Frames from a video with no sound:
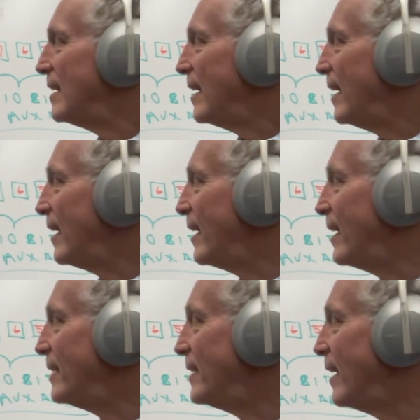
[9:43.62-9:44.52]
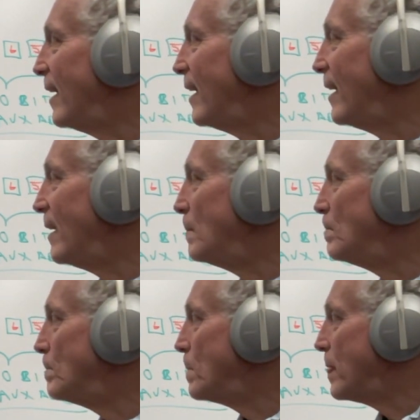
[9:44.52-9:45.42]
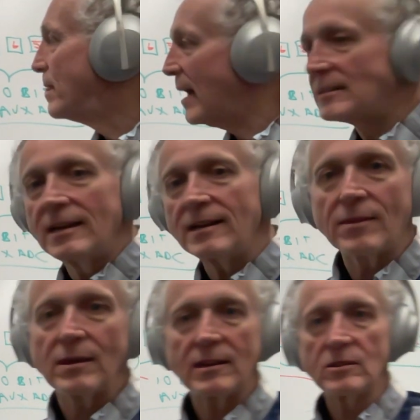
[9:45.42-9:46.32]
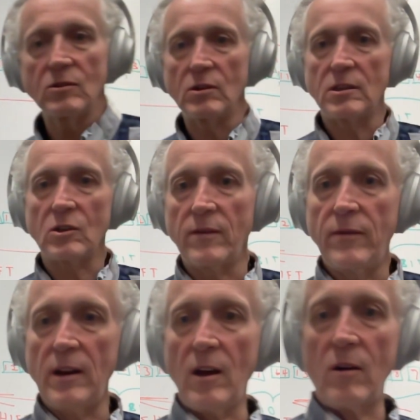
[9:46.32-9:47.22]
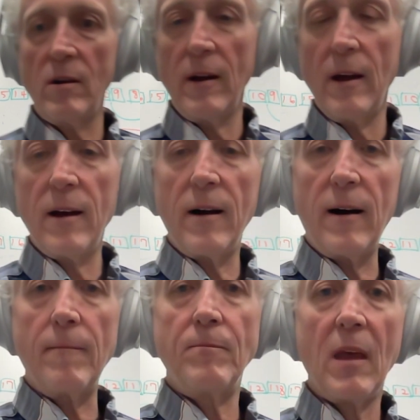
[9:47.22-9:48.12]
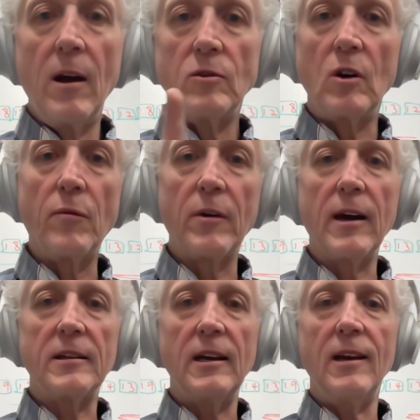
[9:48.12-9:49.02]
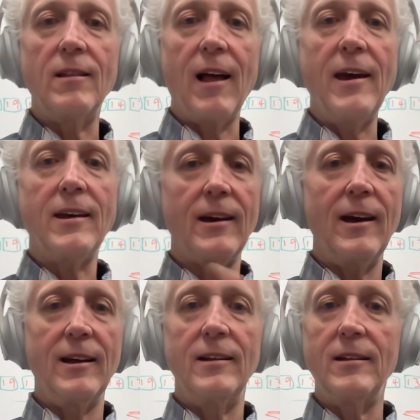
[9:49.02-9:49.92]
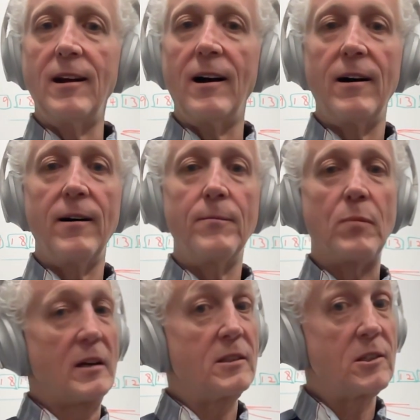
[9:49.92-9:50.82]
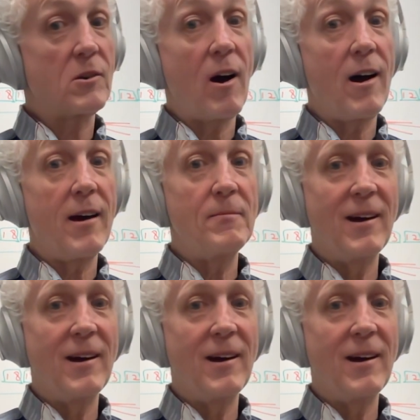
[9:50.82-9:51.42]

And um, that's it. I think this is a good video. Um, don't forget to hit like and uh, press subscribe.